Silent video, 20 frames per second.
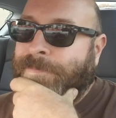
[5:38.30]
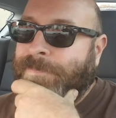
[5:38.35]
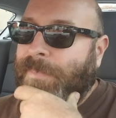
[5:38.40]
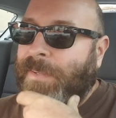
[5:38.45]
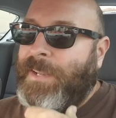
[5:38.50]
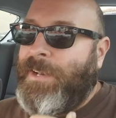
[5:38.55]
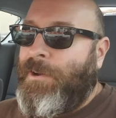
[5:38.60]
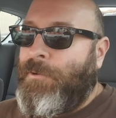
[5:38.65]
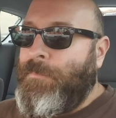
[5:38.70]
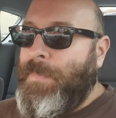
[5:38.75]

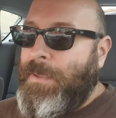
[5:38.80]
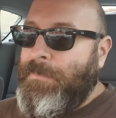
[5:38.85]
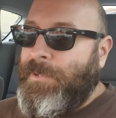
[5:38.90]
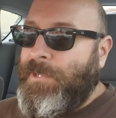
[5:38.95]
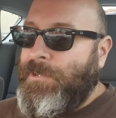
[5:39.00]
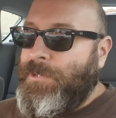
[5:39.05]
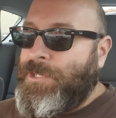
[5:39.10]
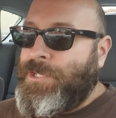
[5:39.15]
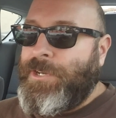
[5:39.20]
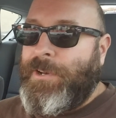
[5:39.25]
you know, maybe
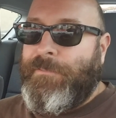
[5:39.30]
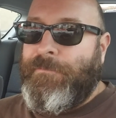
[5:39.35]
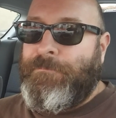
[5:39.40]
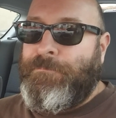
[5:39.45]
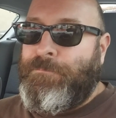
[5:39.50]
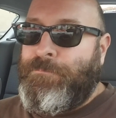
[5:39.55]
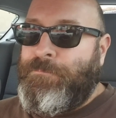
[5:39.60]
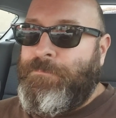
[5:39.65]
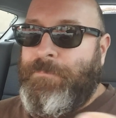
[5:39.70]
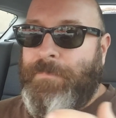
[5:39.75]
you should have
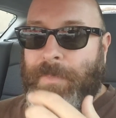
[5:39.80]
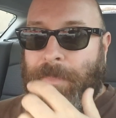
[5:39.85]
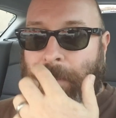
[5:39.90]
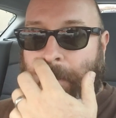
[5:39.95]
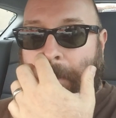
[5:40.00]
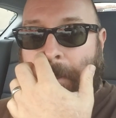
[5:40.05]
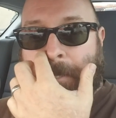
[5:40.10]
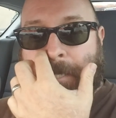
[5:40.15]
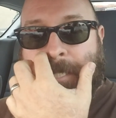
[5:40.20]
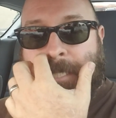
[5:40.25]

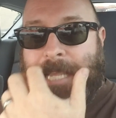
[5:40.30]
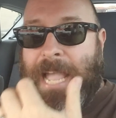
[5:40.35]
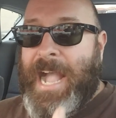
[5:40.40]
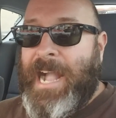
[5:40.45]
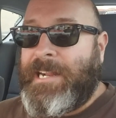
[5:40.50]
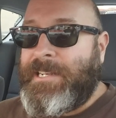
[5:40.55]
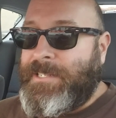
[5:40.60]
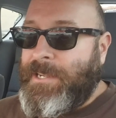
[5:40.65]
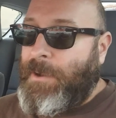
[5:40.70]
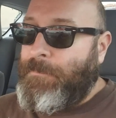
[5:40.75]

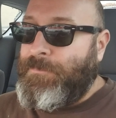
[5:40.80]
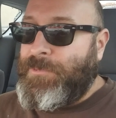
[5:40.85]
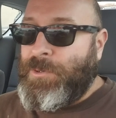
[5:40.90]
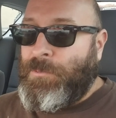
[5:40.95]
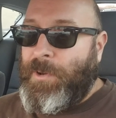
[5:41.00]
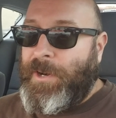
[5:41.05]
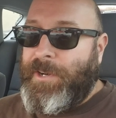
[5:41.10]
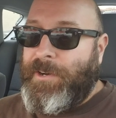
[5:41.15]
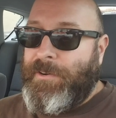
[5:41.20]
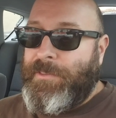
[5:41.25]
stacked up
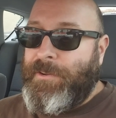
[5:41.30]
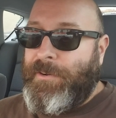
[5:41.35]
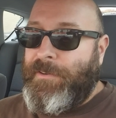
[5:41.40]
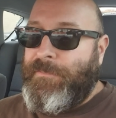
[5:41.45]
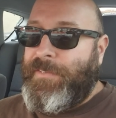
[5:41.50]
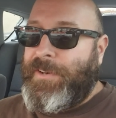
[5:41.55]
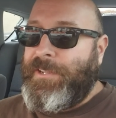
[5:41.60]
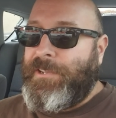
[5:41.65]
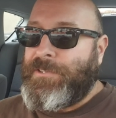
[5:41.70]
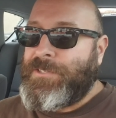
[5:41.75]
20 or 30
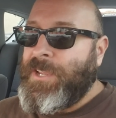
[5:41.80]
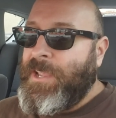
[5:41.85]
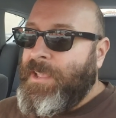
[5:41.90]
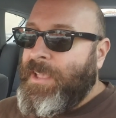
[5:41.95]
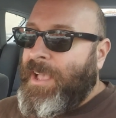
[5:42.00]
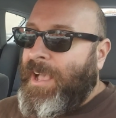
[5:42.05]
videos.